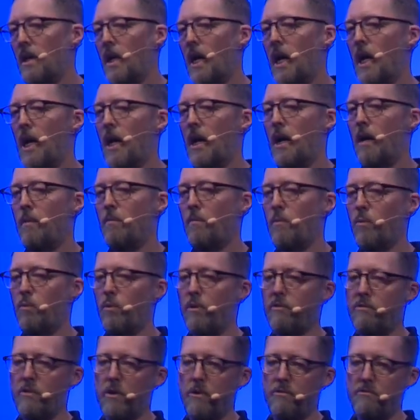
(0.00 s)
Um,
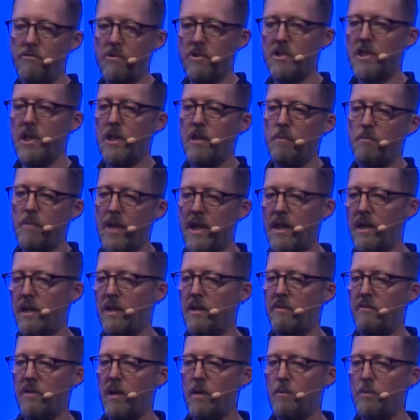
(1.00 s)
we've got front-end and back-end
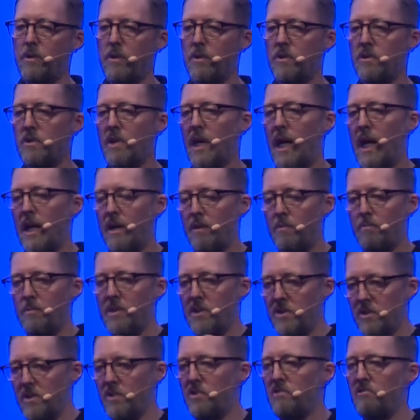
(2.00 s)
developers and
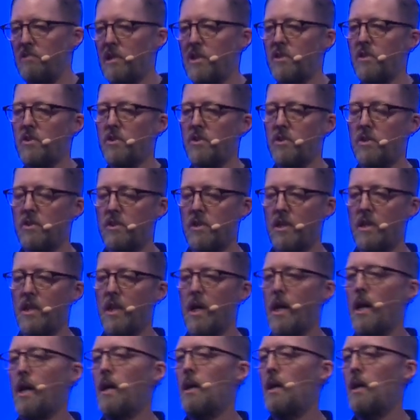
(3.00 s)
business strategists in
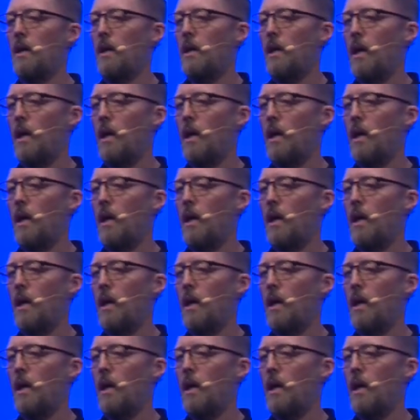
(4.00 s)
there.